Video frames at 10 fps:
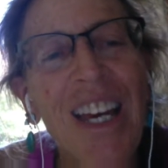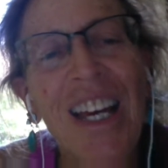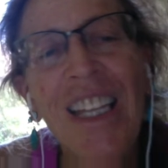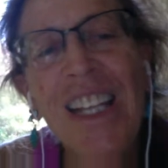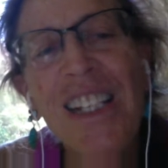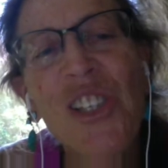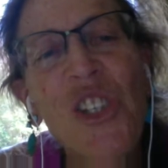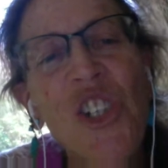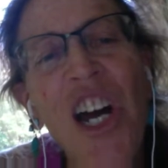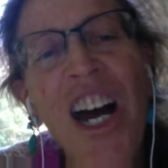Let us
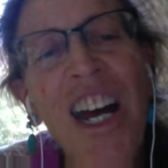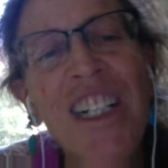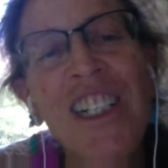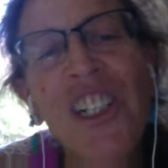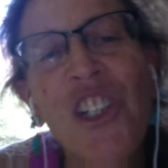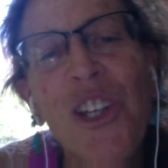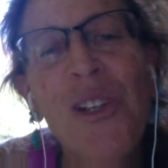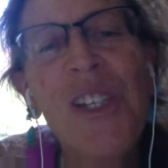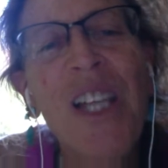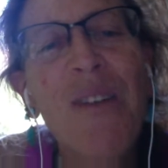shine in each
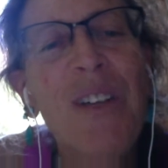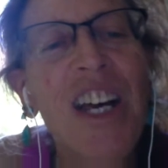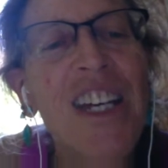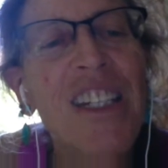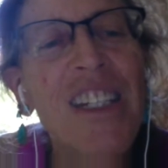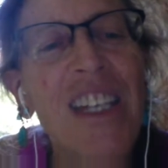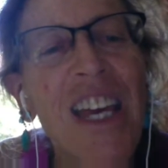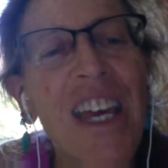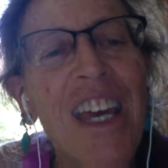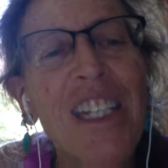other's love light
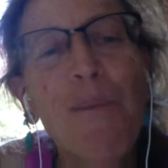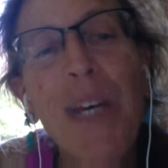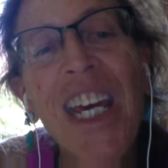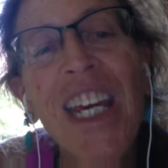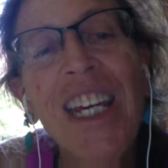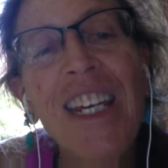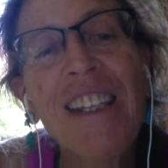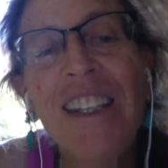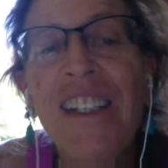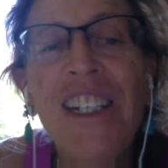and bathe
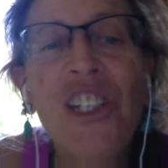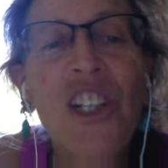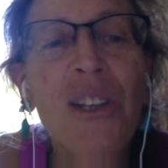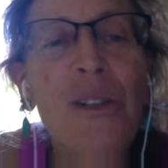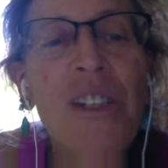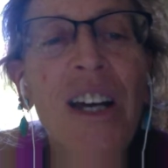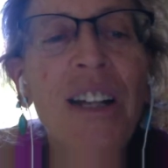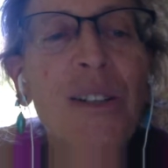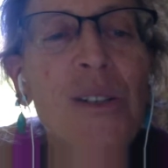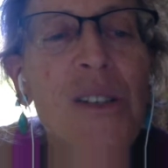in each other's
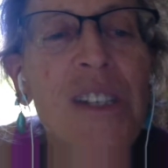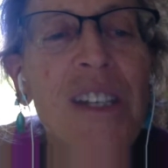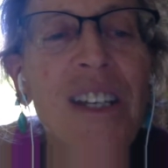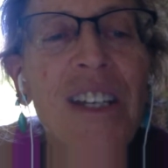colors.